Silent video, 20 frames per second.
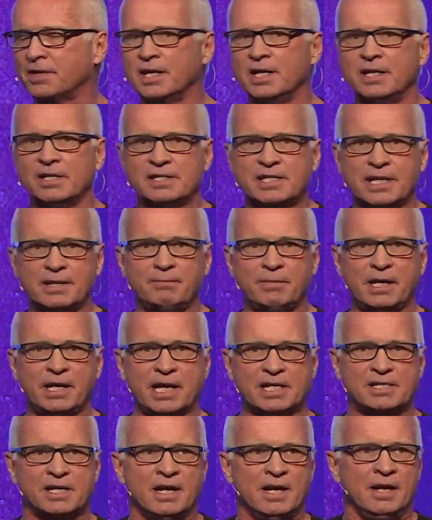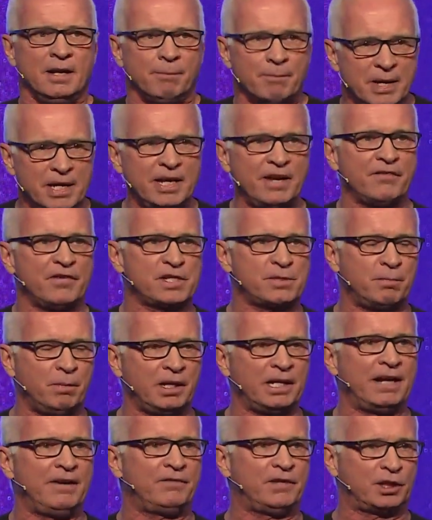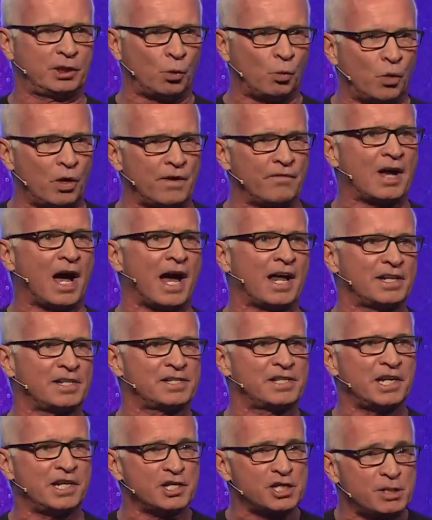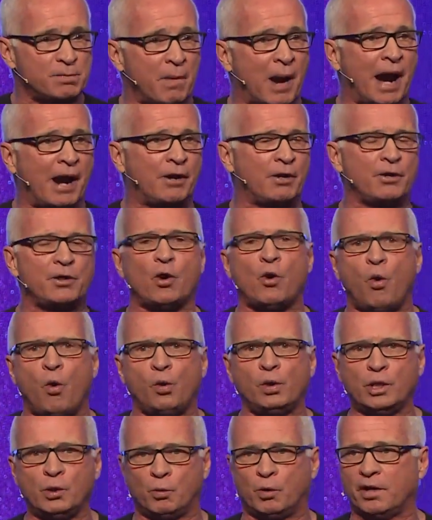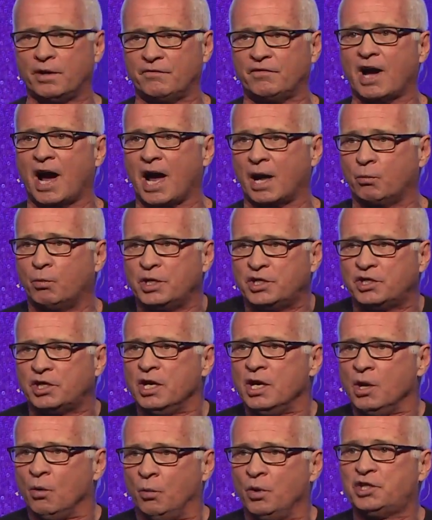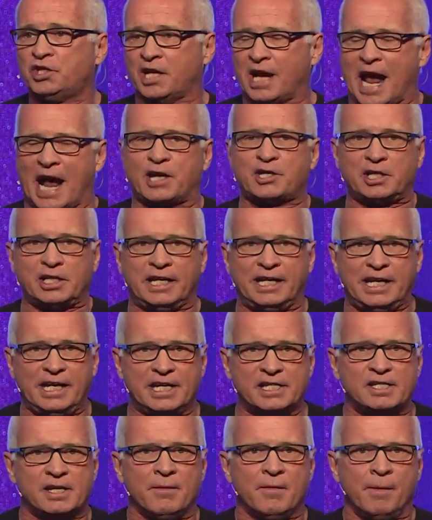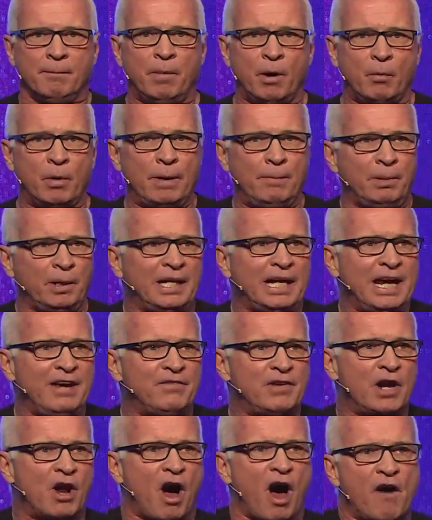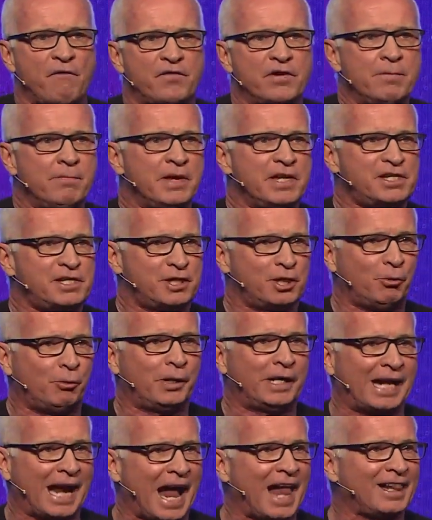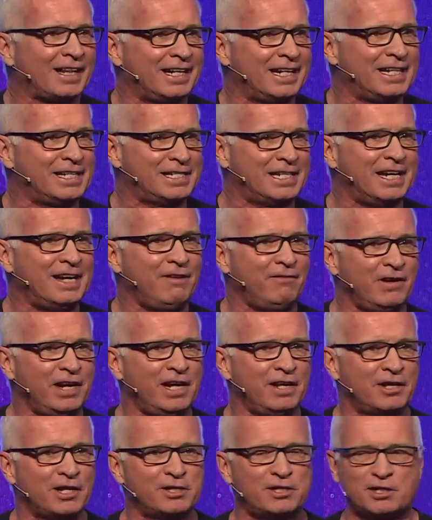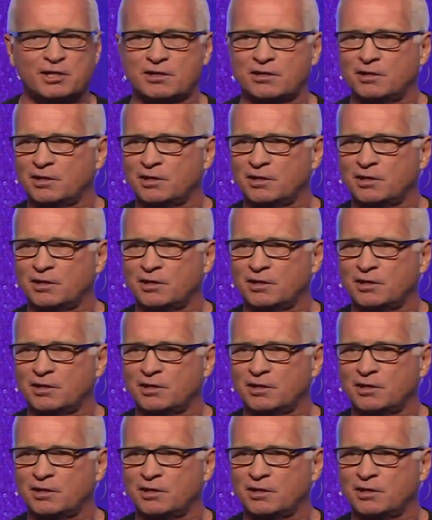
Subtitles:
See, because many of us believe that the Word of God is the inspired or the holy Word of God, which it actually is, but we believe and often miss the reality TV that's